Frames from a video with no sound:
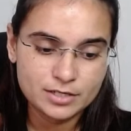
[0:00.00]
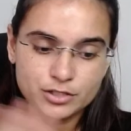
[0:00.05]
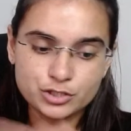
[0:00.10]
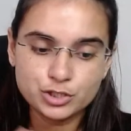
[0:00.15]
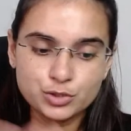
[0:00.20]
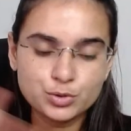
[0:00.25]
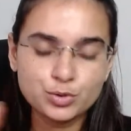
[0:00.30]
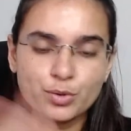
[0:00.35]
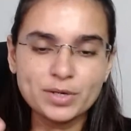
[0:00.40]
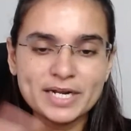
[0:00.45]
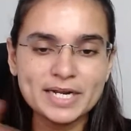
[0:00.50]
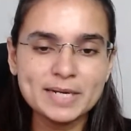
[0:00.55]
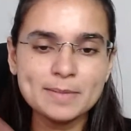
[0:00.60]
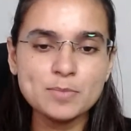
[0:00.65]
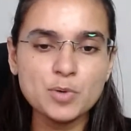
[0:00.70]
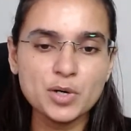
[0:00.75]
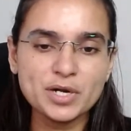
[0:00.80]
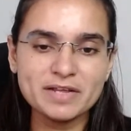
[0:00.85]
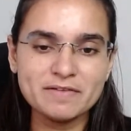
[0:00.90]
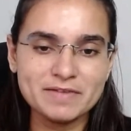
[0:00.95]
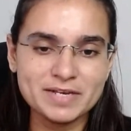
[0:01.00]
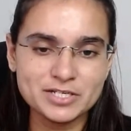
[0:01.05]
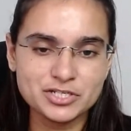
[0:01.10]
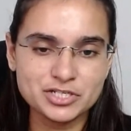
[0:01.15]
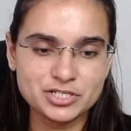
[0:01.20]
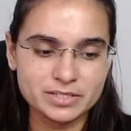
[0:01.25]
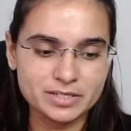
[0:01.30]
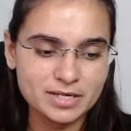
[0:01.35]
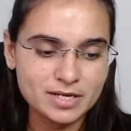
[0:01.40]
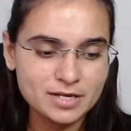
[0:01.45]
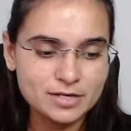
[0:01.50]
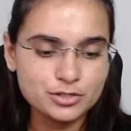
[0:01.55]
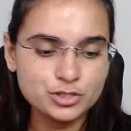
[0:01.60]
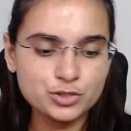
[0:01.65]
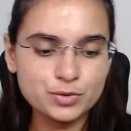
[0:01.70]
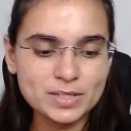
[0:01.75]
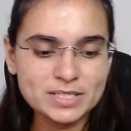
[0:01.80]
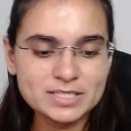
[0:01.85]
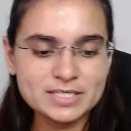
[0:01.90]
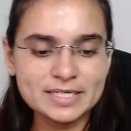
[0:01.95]
You don't need motivation.
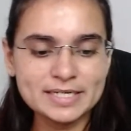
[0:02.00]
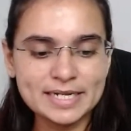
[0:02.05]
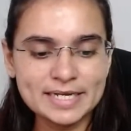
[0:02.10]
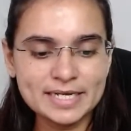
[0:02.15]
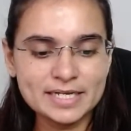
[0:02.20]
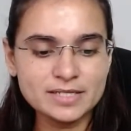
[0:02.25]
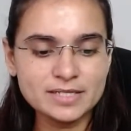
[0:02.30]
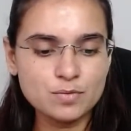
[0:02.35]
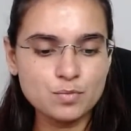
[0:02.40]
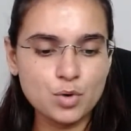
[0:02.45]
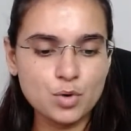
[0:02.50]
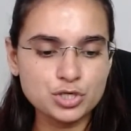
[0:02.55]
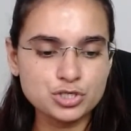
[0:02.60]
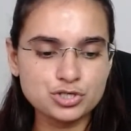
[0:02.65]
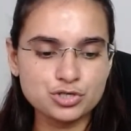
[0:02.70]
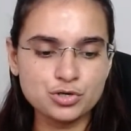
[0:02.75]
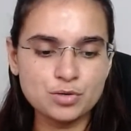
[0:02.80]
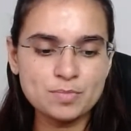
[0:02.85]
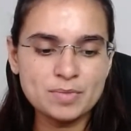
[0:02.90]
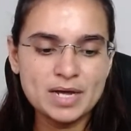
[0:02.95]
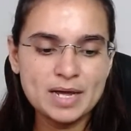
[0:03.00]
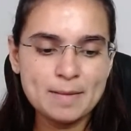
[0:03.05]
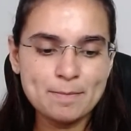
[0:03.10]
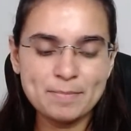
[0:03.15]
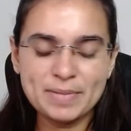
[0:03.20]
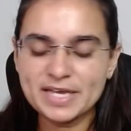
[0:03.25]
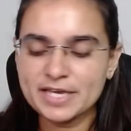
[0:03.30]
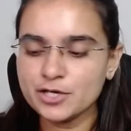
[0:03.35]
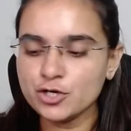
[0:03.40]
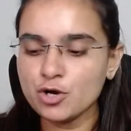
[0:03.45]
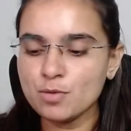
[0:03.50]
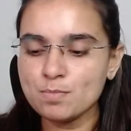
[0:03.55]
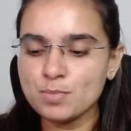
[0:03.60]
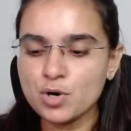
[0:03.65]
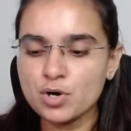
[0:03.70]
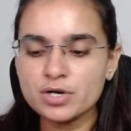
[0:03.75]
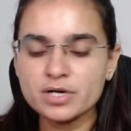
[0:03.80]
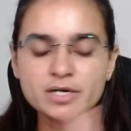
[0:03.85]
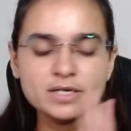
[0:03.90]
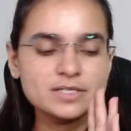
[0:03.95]
You are sitting in the washroom, pick your
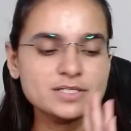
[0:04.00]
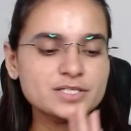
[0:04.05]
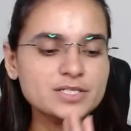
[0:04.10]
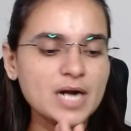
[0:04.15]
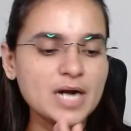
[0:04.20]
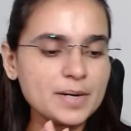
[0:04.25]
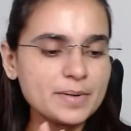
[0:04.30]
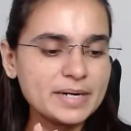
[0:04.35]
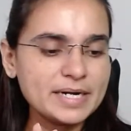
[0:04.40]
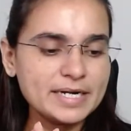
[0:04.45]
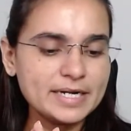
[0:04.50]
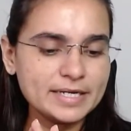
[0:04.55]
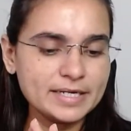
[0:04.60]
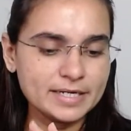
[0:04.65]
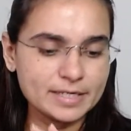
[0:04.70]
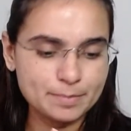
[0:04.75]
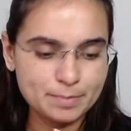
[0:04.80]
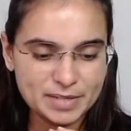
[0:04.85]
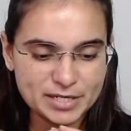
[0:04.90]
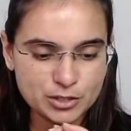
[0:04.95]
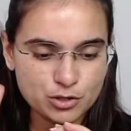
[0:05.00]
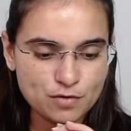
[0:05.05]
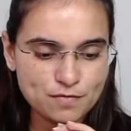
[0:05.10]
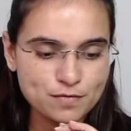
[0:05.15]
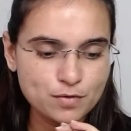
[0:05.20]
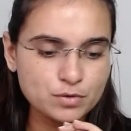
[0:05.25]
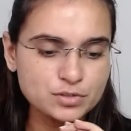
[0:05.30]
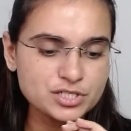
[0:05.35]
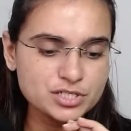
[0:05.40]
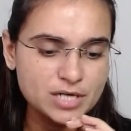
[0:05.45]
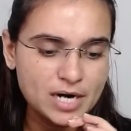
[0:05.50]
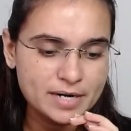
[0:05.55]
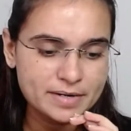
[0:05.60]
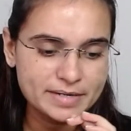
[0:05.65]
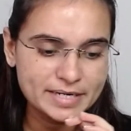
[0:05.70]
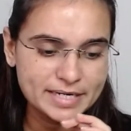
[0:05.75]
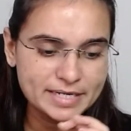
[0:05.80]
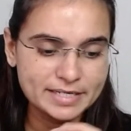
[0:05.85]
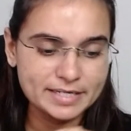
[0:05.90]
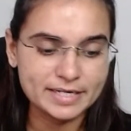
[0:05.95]
book, start reading it. Pick your phone, start
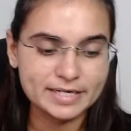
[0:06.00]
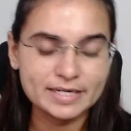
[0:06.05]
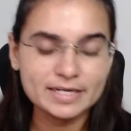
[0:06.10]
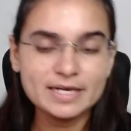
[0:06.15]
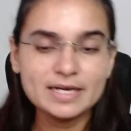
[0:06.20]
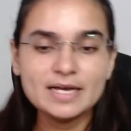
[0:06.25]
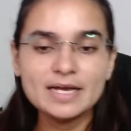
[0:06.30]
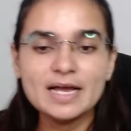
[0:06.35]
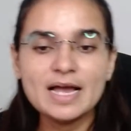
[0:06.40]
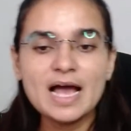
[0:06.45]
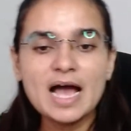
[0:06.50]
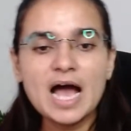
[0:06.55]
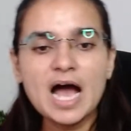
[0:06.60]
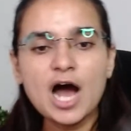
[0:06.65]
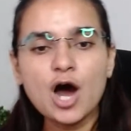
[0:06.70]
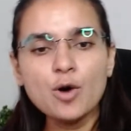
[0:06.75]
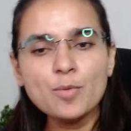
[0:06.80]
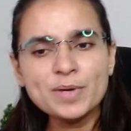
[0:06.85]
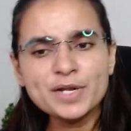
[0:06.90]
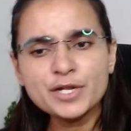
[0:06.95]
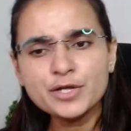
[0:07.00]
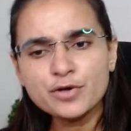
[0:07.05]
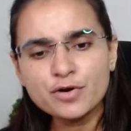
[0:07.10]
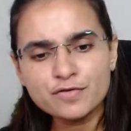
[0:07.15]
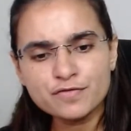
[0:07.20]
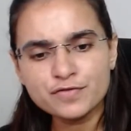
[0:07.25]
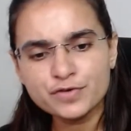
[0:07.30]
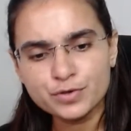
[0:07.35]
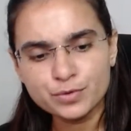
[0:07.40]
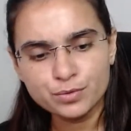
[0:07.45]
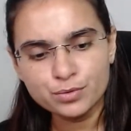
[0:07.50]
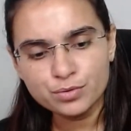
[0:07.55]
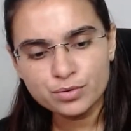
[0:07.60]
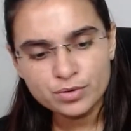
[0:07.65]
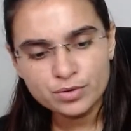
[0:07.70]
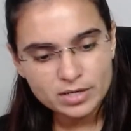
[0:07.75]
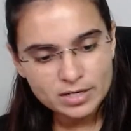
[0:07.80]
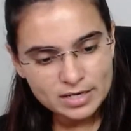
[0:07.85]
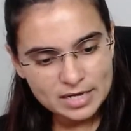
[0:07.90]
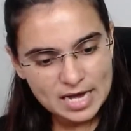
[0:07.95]
reading it. How many of
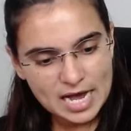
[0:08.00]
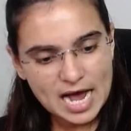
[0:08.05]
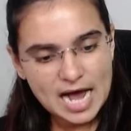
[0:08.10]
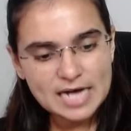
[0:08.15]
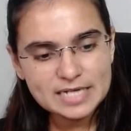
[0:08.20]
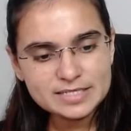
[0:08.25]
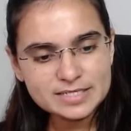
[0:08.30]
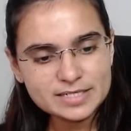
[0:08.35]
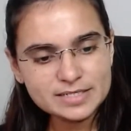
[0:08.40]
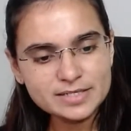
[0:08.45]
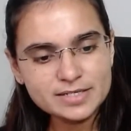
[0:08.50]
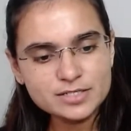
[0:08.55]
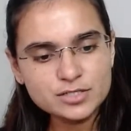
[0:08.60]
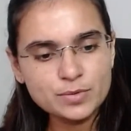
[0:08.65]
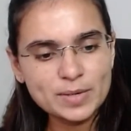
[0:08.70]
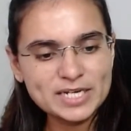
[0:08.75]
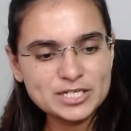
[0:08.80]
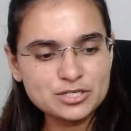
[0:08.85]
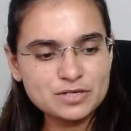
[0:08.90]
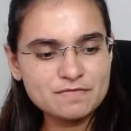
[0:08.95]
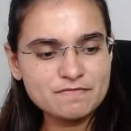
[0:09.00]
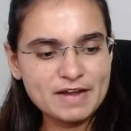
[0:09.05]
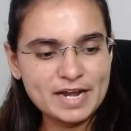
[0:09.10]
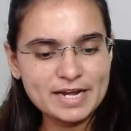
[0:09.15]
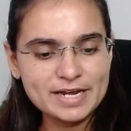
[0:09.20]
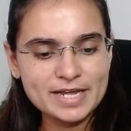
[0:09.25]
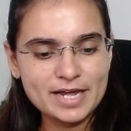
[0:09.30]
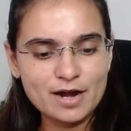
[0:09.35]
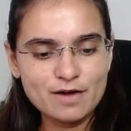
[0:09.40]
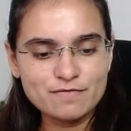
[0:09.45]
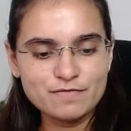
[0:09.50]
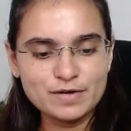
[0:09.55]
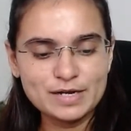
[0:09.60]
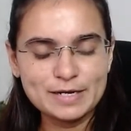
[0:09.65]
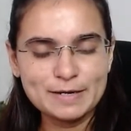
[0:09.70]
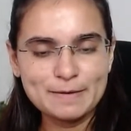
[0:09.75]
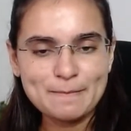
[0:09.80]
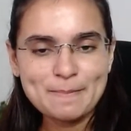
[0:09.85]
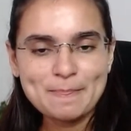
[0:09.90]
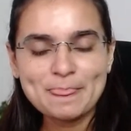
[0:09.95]
you, answer this question very
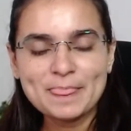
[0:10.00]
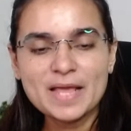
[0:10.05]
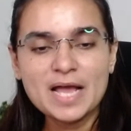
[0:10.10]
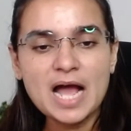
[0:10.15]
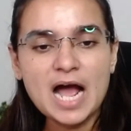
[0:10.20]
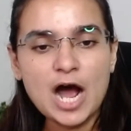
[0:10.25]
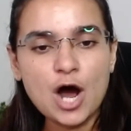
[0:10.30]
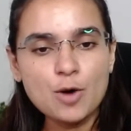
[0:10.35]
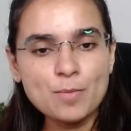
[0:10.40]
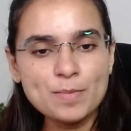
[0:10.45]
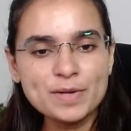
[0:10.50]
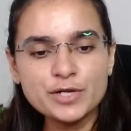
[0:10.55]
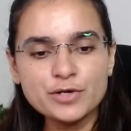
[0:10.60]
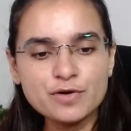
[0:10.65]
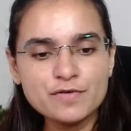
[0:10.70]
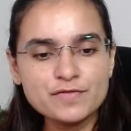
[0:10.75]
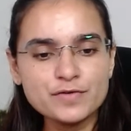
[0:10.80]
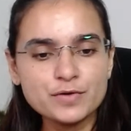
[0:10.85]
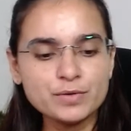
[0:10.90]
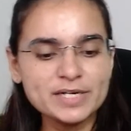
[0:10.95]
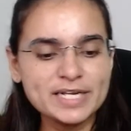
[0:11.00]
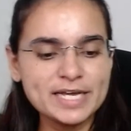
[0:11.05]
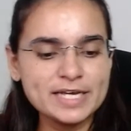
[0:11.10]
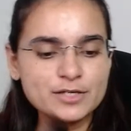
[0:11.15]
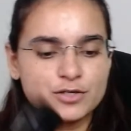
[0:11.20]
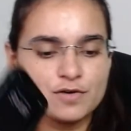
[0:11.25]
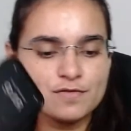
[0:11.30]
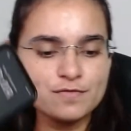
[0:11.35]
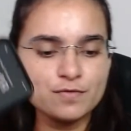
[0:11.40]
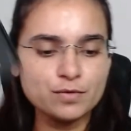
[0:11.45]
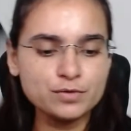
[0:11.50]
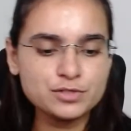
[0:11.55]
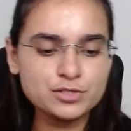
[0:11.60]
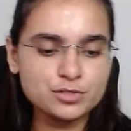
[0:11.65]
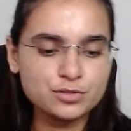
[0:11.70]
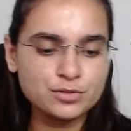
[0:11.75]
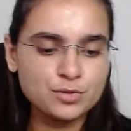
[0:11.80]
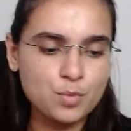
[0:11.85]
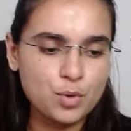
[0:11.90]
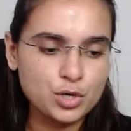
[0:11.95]
carefully. How many of you take your phones
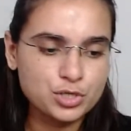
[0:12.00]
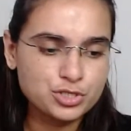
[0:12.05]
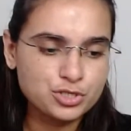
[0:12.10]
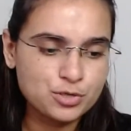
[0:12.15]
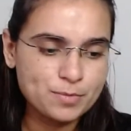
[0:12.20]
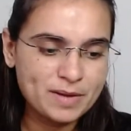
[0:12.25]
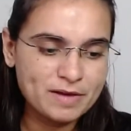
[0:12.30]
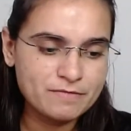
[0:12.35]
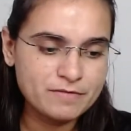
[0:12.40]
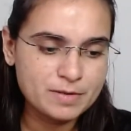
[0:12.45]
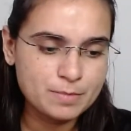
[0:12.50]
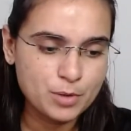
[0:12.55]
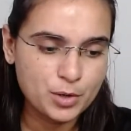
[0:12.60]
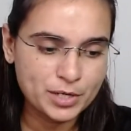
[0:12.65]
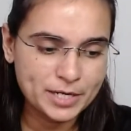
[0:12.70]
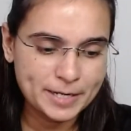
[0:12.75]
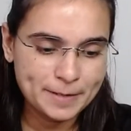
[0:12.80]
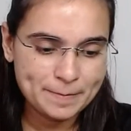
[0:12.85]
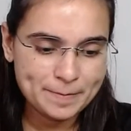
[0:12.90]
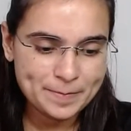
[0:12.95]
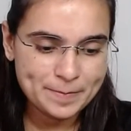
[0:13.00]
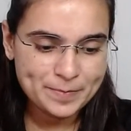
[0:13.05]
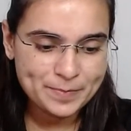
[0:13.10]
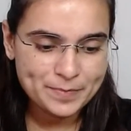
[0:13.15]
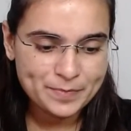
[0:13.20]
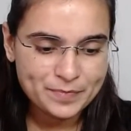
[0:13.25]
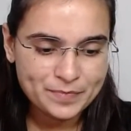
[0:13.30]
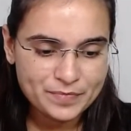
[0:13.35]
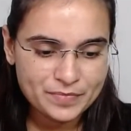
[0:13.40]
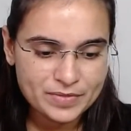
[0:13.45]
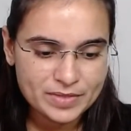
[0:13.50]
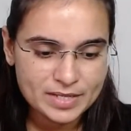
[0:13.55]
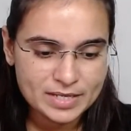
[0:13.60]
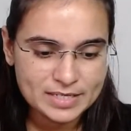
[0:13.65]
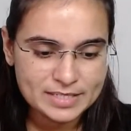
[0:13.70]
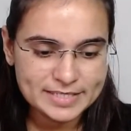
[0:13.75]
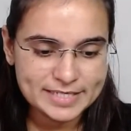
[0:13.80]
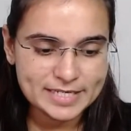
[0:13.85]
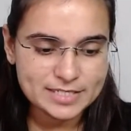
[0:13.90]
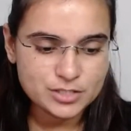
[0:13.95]
to the washroom every morning?
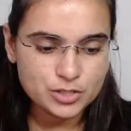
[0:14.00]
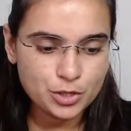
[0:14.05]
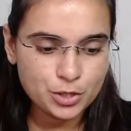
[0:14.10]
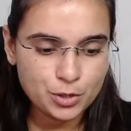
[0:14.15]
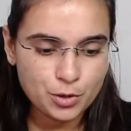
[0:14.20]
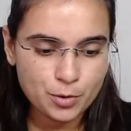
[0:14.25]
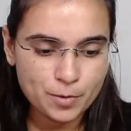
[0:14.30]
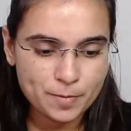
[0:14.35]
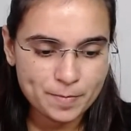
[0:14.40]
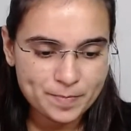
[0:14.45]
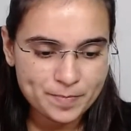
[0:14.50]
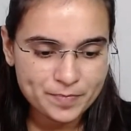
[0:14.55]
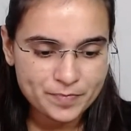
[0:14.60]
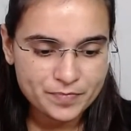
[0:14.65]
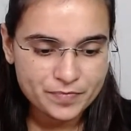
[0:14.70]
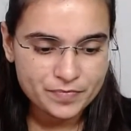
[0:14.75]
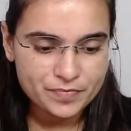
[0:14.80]
Yes or no?